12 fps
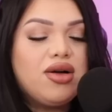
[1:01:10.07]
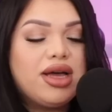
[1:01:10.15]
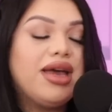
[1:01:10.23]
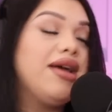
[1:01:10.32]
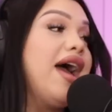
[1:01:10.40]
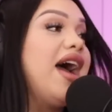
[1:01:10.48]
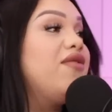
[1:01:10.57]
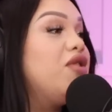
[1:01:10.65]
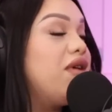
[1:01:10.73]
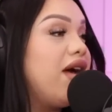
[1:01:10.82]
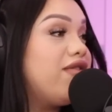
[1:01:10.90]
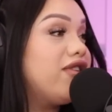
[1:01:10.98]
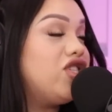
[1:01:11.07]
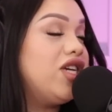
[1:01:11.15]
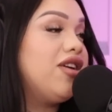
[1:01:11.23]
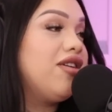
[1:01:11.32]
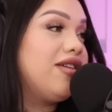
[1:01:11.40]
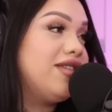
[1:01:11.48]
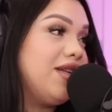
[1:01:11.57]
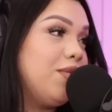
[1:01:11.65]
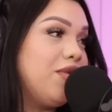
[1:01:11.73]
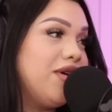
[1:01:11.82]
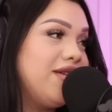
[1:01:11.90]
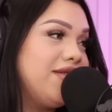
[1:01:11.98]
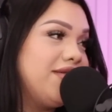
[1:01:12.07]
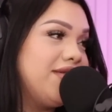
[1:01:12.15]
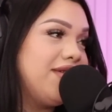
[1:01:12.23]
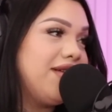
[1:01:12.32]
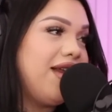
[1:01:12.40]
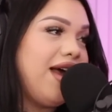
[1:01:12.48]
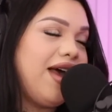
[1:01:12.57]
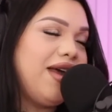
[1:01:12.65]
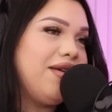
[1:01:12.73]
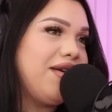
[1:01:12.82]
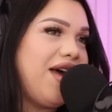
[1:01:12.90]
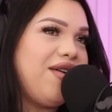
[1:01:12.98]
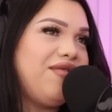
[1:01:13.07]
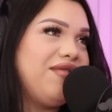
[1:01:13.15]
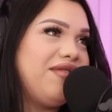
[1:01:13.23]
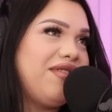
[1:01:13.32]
Okay, have you ever cheated on someone? I have.